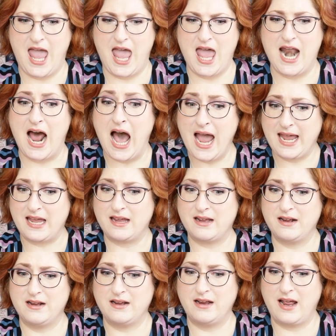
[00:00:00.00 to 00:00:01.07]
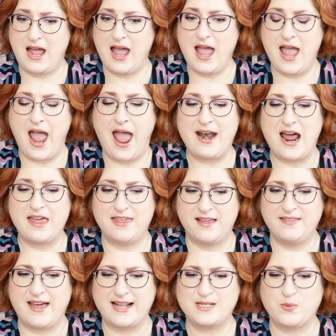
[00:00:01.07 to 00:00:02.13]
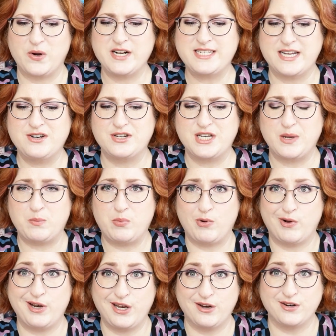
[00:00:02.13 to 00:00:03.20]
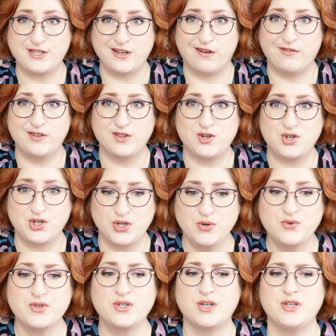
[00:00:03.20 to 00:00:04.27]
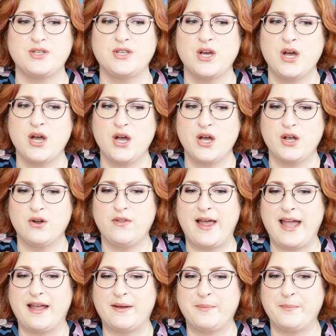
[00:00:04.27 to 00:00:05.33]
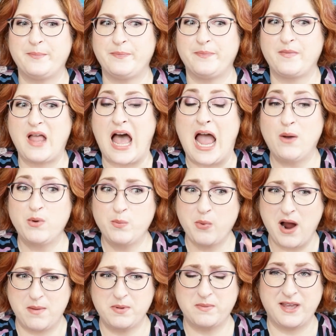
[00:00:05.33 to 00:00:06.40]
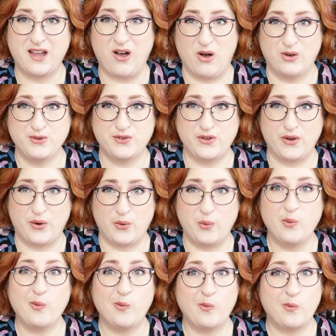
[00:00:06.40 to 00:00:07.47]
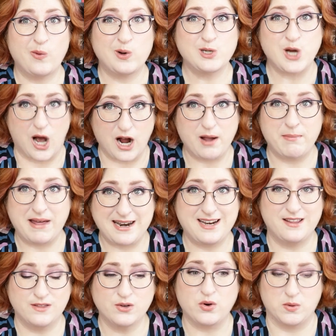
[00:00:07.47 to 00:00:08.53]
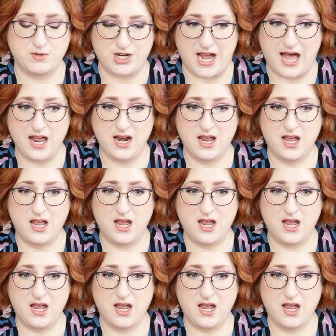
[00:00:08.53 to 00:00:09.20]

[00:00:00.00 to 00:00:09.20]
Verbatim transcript: And I, and I think that's where it's interesting putting yourself in the shoes because you're like, I would probably also talk about it in the group chat.